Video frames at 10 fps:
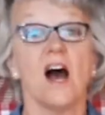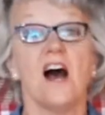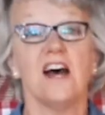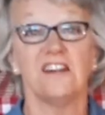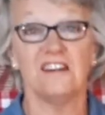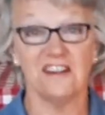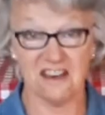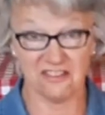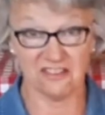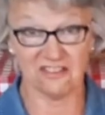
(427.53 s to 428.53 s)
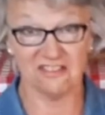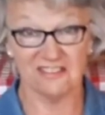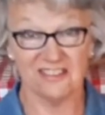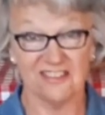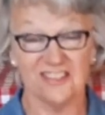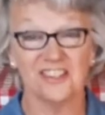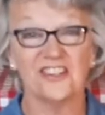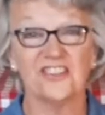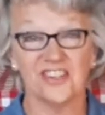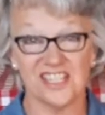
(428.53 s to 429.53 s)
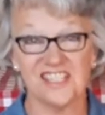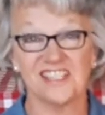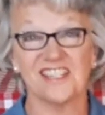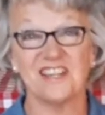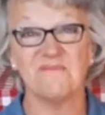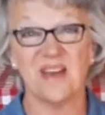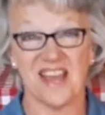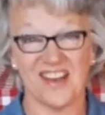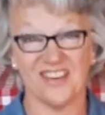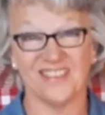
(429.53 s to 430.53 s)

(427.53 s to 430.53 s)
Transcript: another grizzly bear.